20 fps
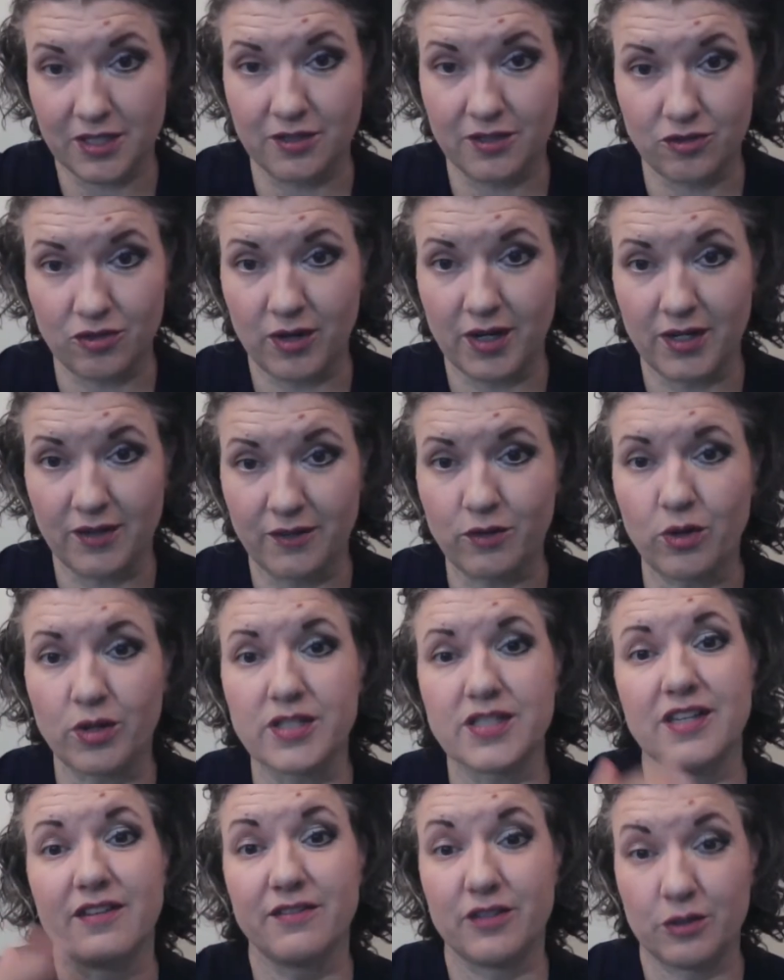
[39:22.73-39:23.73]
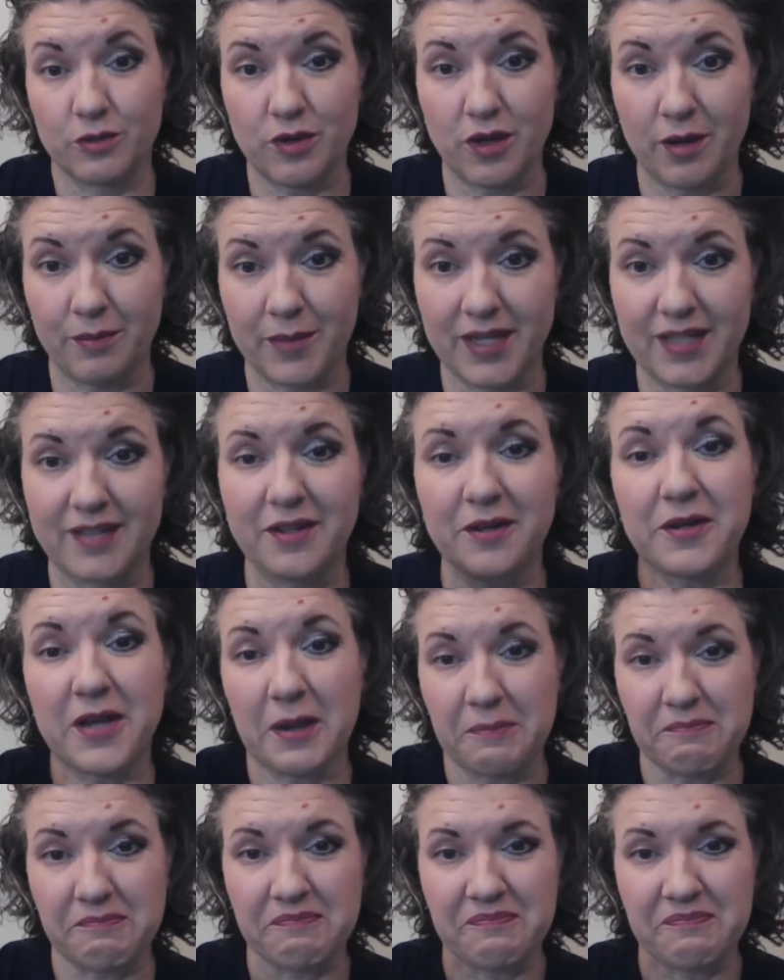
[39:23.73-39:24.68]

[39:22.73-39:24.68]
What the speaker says: the drawing, of course, if you comment. Okay.